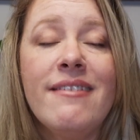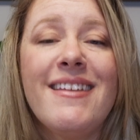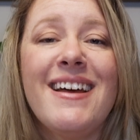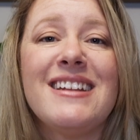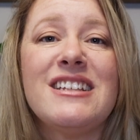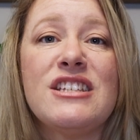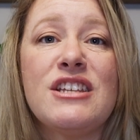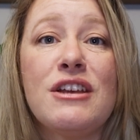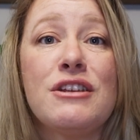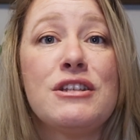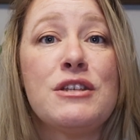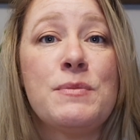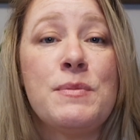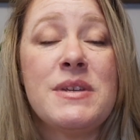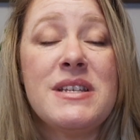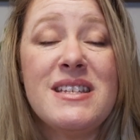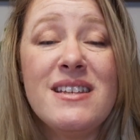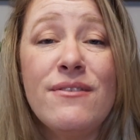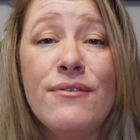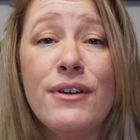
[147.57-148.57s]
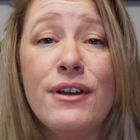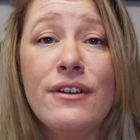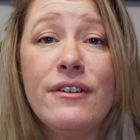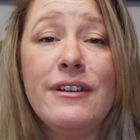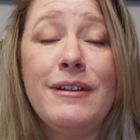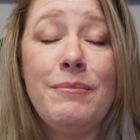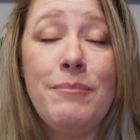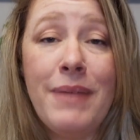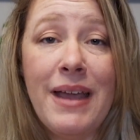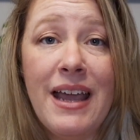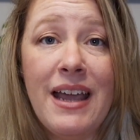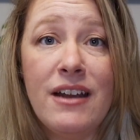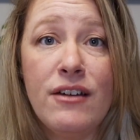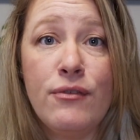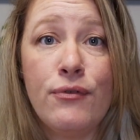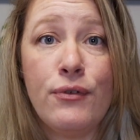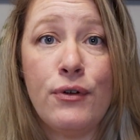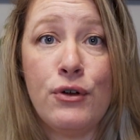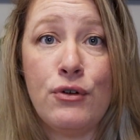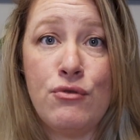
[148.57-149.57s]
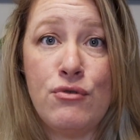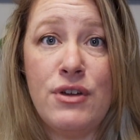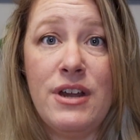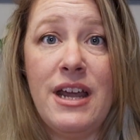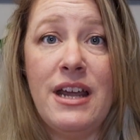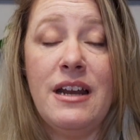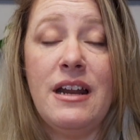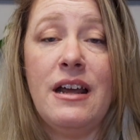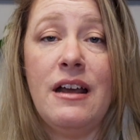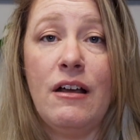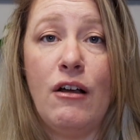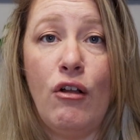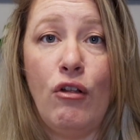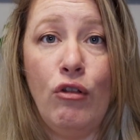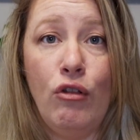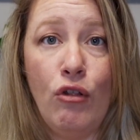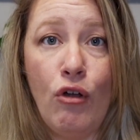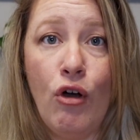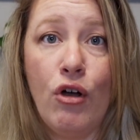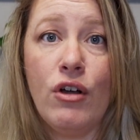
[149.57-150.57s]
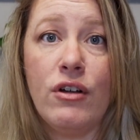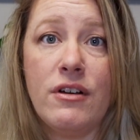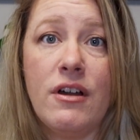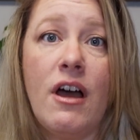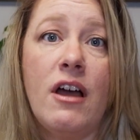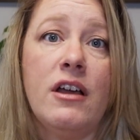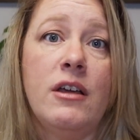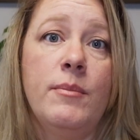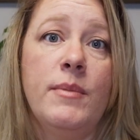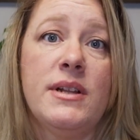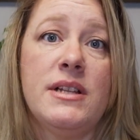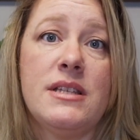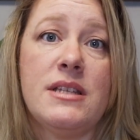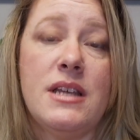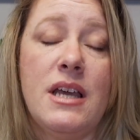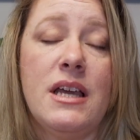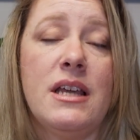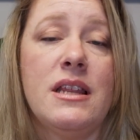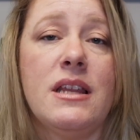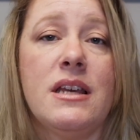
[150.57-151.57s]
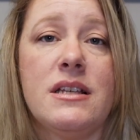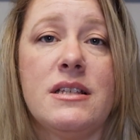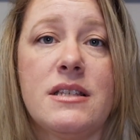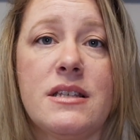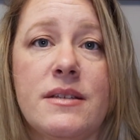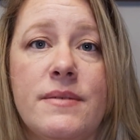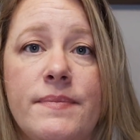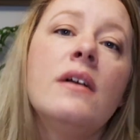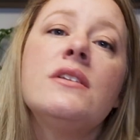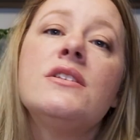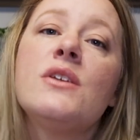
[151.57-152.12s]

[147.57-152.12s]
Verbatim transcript: that's specifically made for creating longer documents like this.